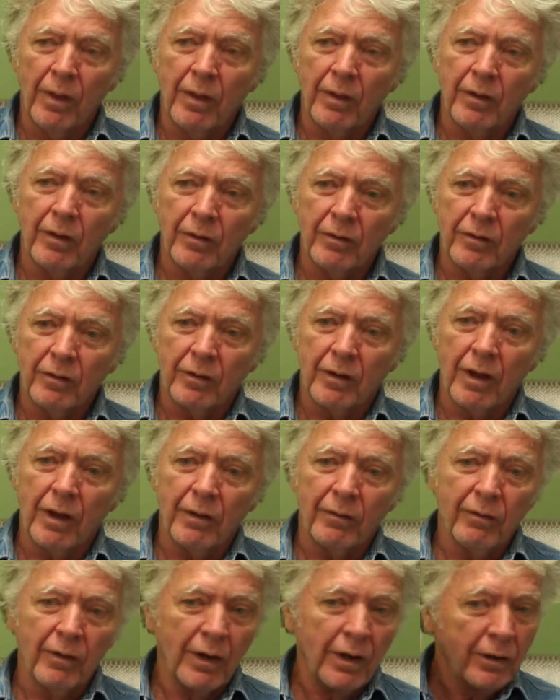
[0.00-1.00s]
there's a kind
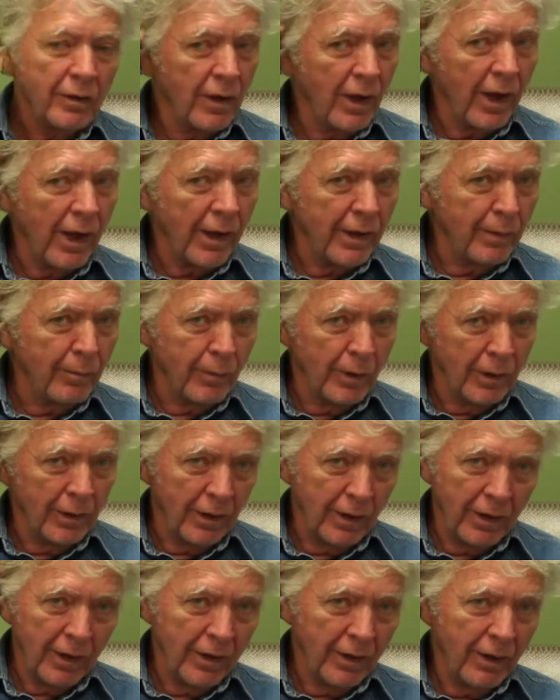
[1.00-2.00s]
of an autonomy
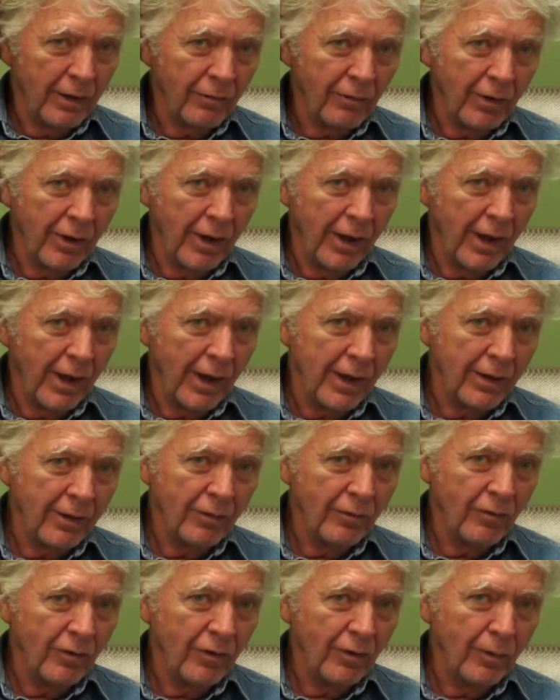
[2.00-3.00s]
that I never had in
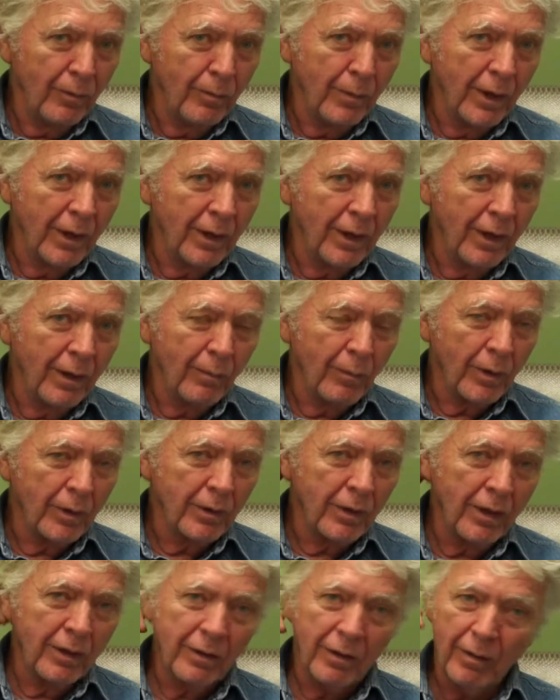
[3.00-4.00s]
filmmaking, but
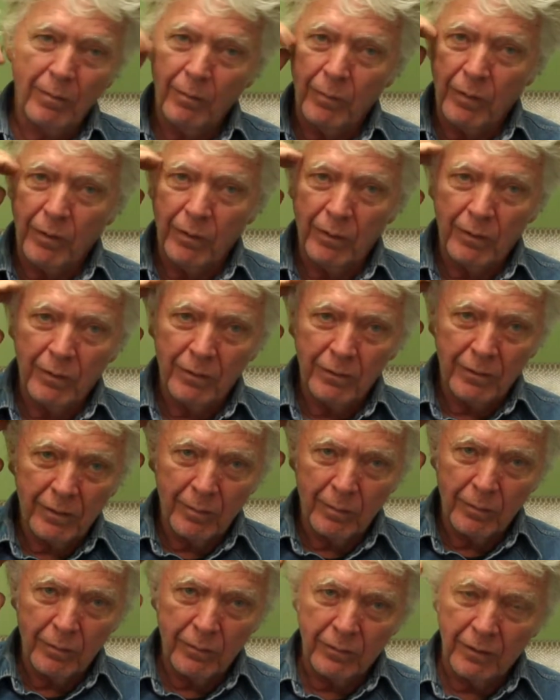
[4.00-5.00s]
then computers
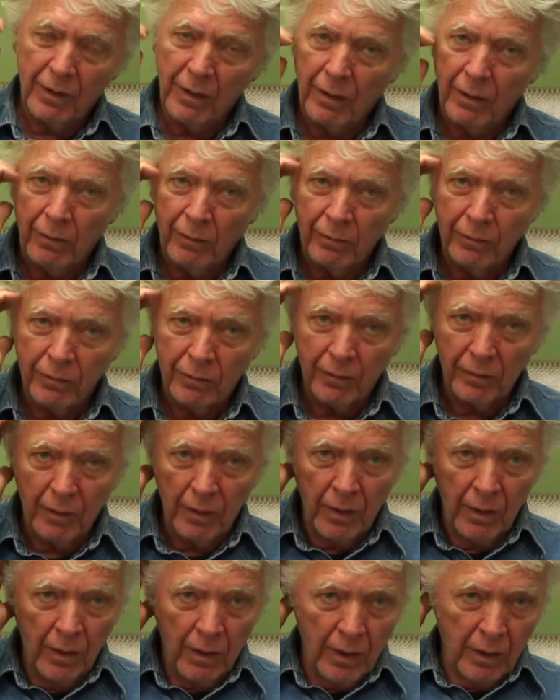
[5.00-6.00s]
themselves
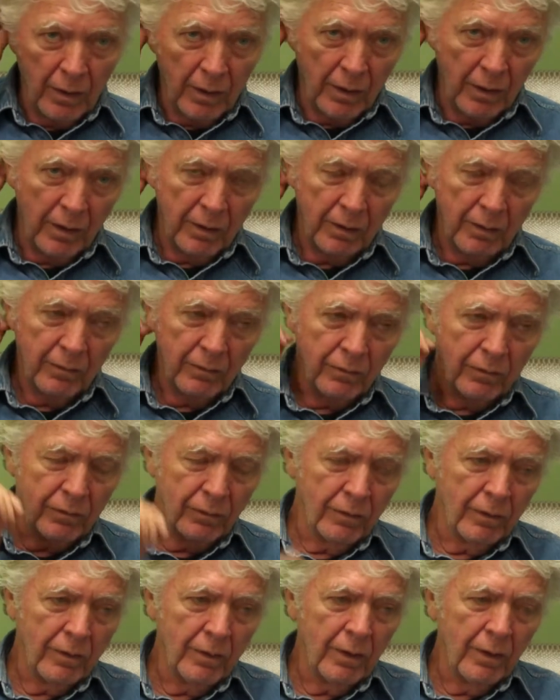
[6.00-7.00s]
I
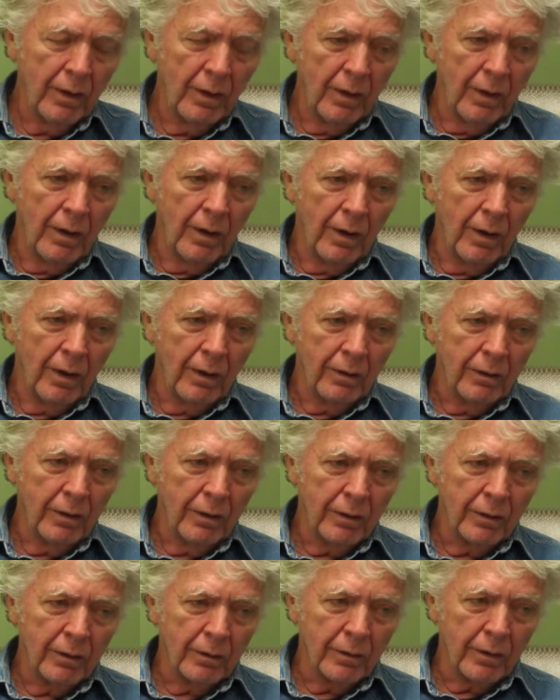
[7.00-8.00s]

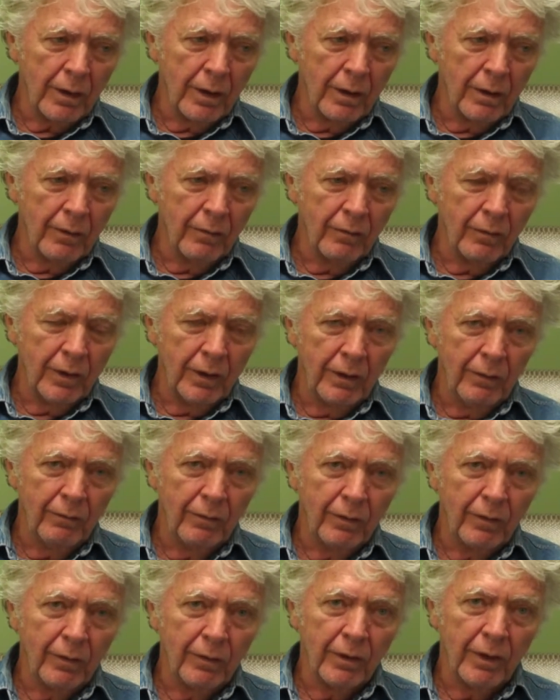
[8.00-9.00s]
think they're kind of
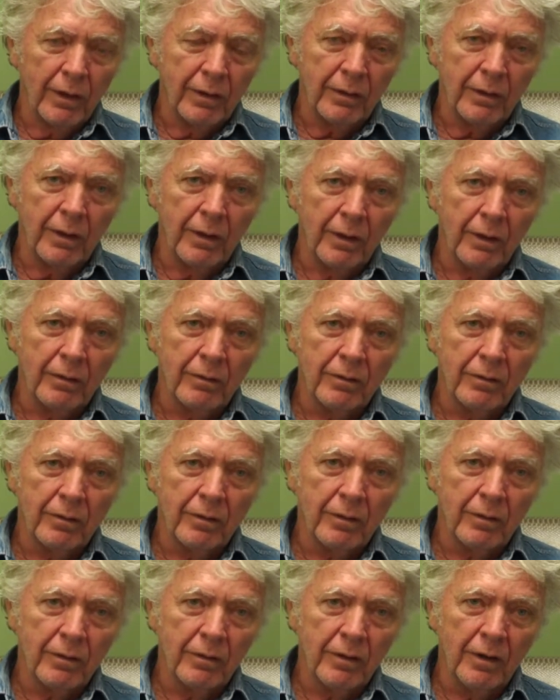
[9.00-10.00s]
evil, that they
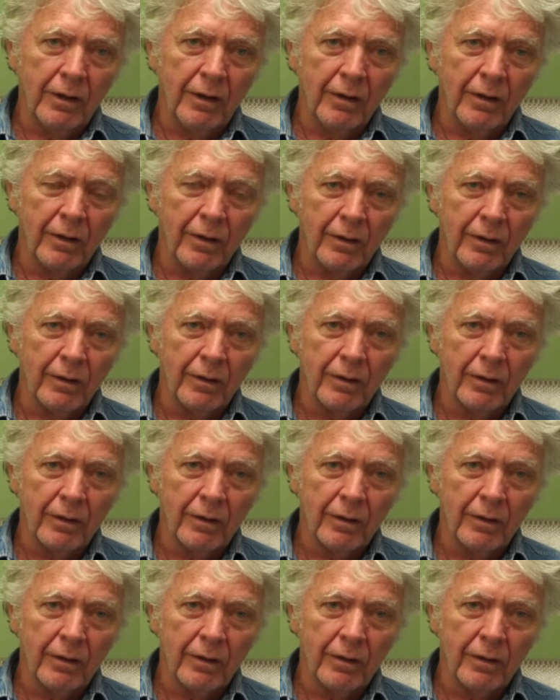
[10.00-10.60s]
steal